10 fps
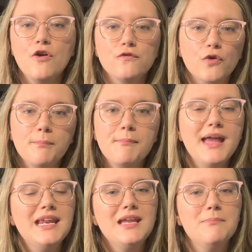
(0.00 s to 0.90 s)
for
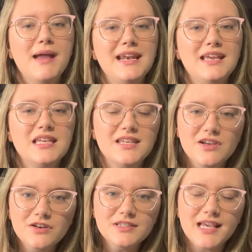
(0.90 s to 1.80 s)
many, many
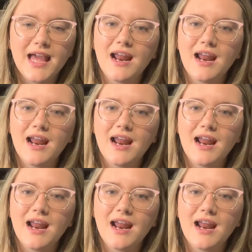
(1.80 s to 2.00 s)
years, and